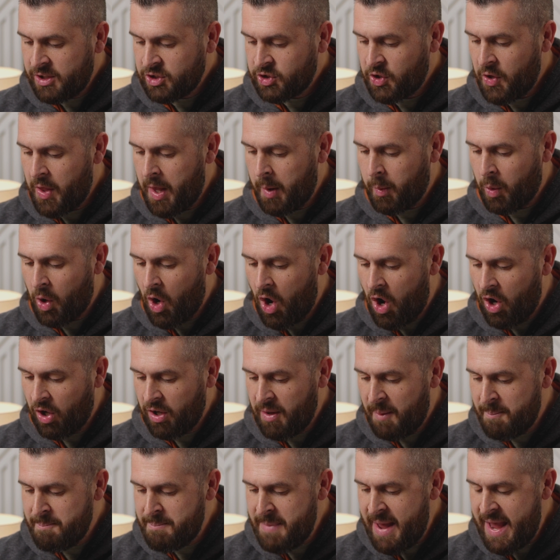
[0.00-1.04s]
So they were
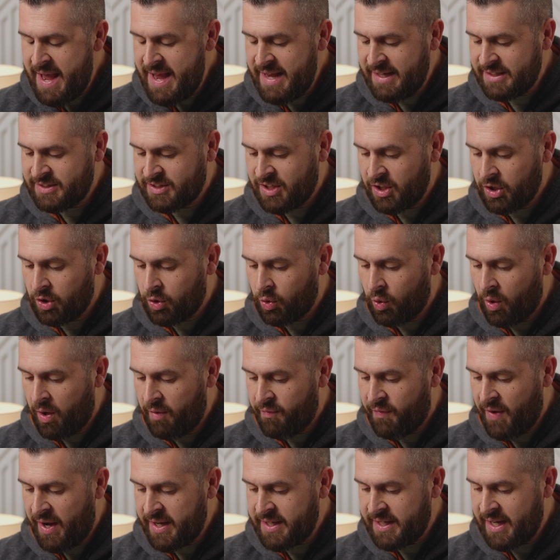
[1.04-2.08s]
all amazed and
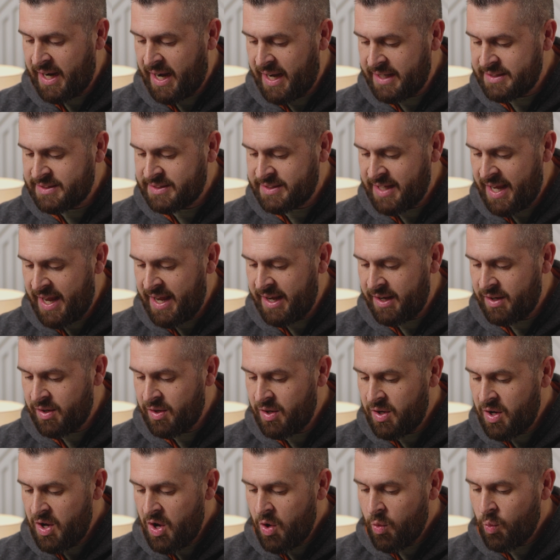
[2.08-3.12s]
glorified God, saying,
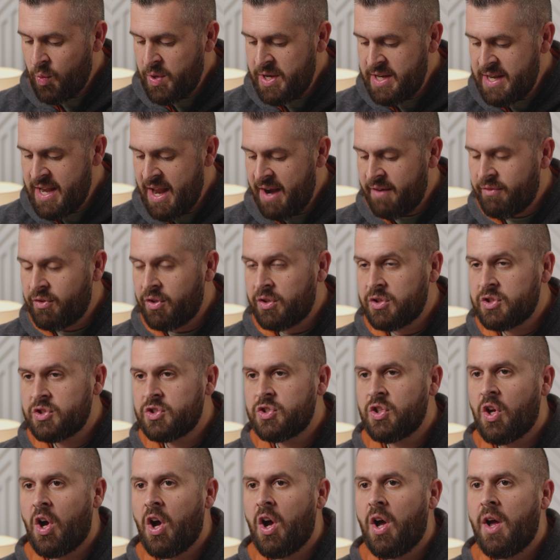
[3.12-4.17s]
we never
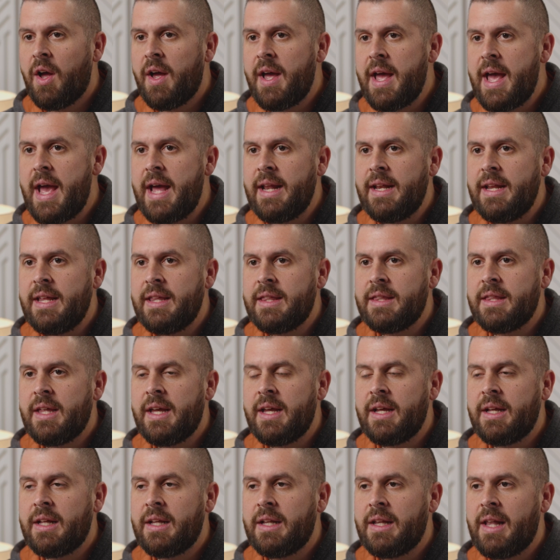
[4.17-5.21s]
saw
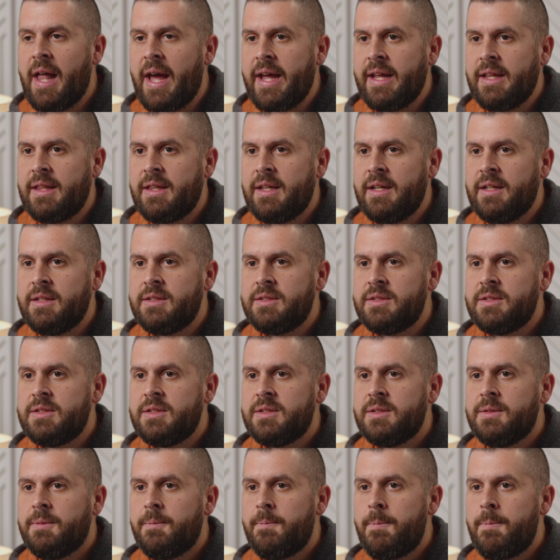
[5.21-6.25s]
anything like this.